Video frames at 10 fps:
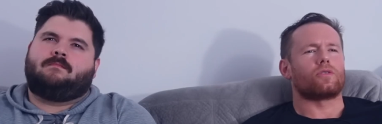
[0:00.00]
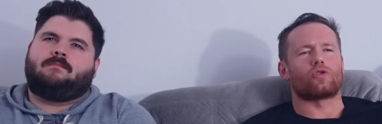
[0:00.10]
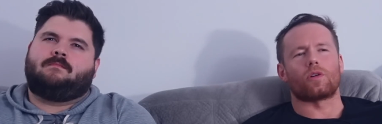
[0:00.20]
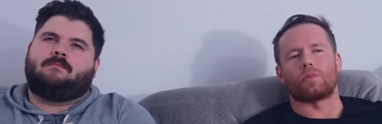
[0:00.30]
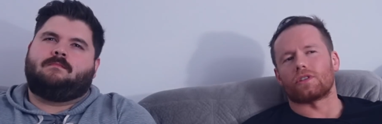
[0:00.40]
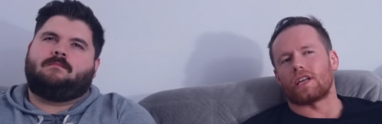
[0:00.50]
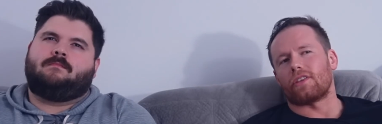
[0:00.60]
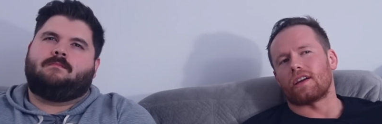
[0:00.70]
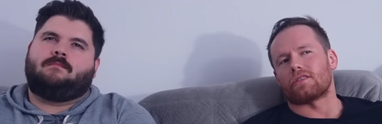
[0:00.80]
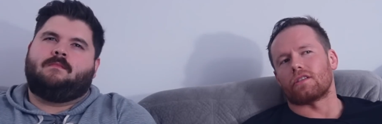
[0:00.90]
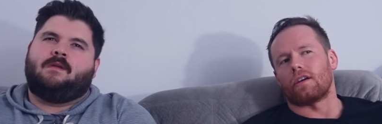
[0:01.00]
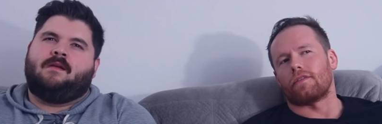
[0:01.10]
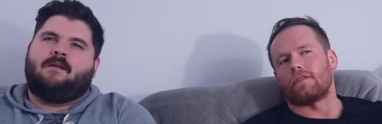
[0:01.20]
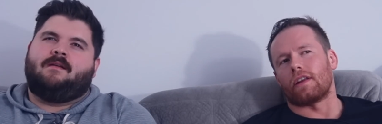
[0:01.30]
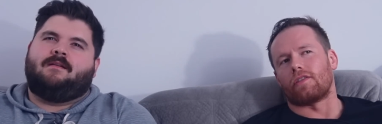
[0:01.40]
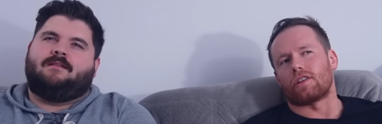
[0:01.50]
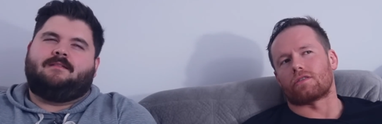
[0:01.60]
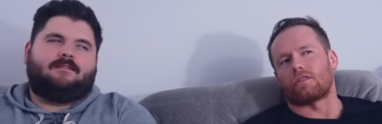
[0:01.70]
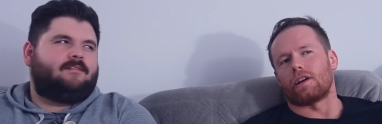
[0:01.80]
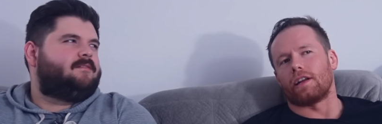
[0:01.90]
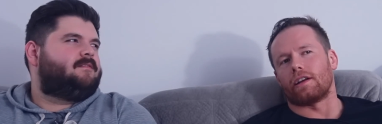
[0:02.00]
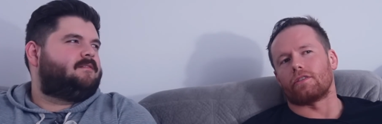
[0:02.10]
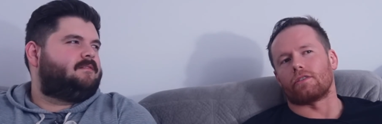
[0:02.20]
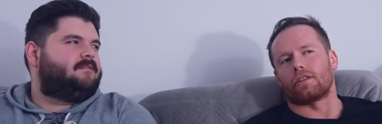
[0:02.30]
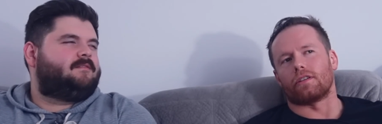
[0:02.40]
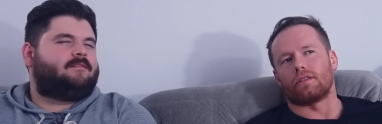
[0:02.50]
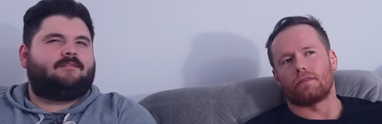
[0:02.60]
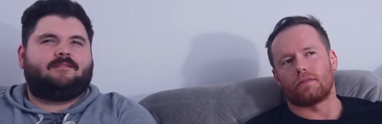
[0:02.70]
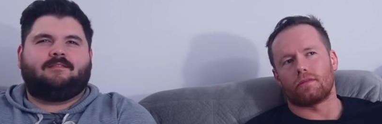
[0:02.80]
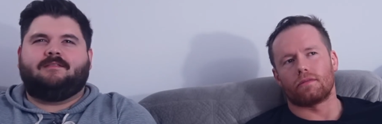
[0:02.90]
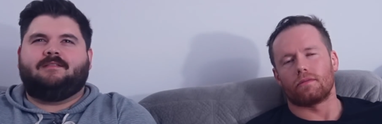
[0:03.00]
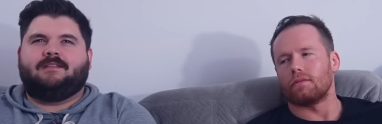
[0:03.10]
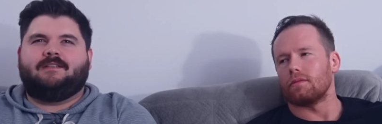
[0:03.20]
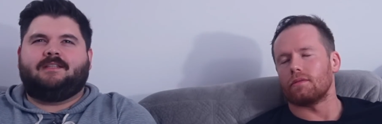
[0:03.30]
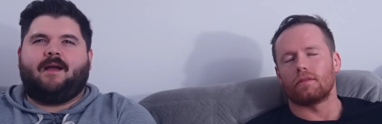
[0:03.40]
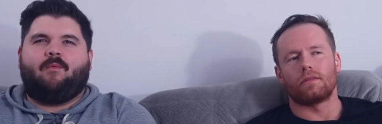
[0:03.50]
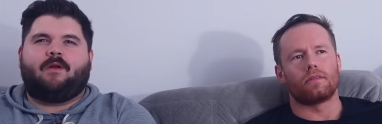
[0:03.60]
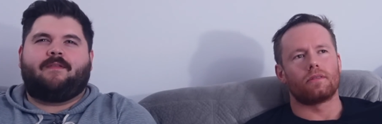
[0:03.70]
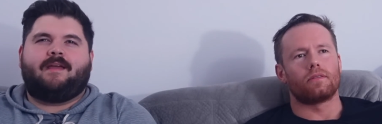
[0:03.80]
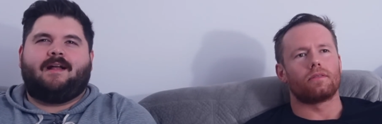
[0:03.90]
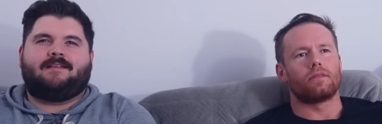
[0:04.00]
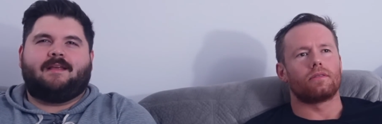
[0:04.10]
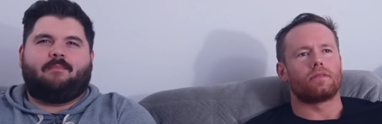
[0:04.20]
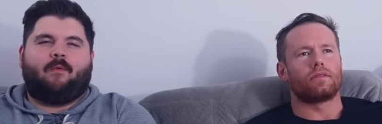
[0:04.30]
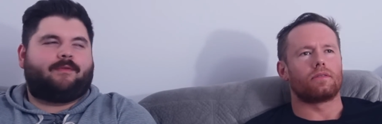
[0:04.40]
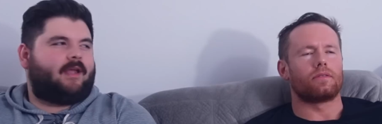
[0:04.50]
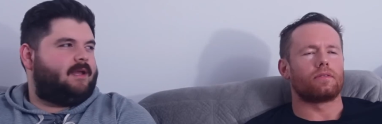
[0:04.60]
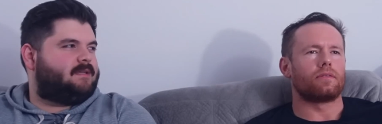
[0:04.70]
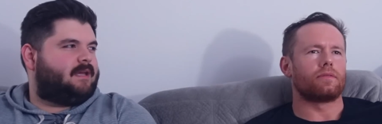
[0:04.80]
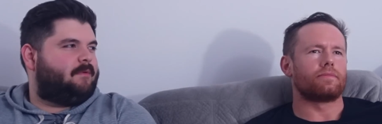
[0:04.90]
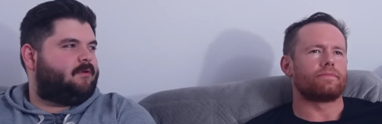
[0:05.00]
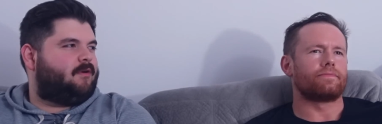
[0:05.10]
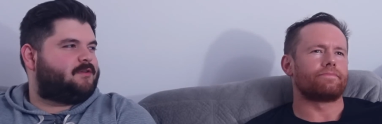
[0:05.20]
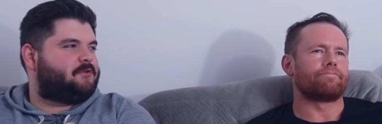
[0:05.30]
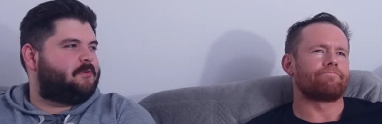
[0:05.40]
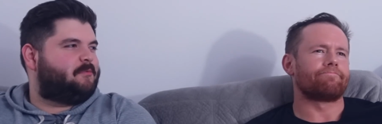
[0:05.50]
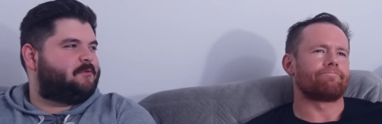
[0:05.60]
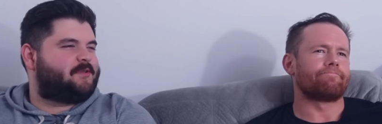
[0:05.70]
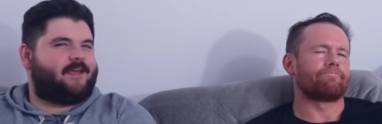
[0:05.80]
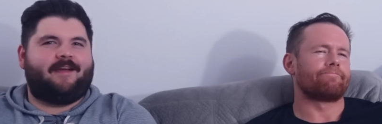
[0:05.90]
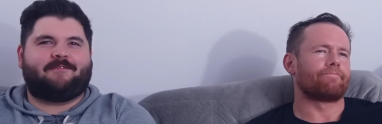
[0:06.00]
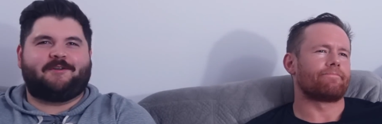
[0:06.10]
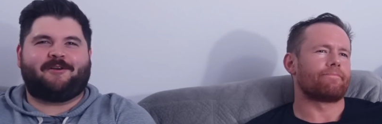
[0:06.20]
Speaker 1: Don't the tribbles eat that stuff? And if they start eating it, they're gonna...
Speaker 2: Yeah, what are the odds that both times they come across the tribbles, they have to